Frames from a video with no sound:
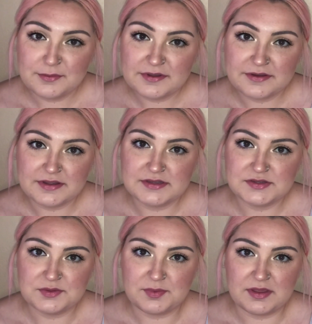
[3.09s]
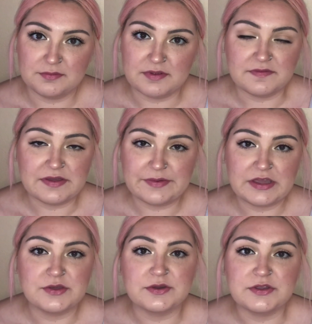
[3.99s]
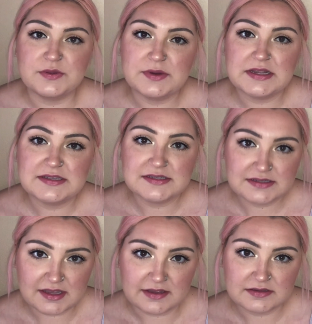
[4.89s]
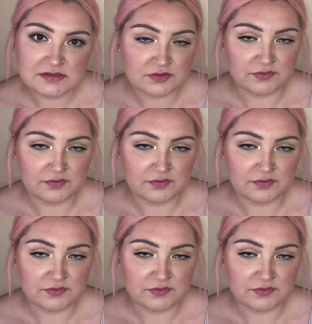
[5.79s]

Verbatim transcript: we're going to be reviewing your Unit 6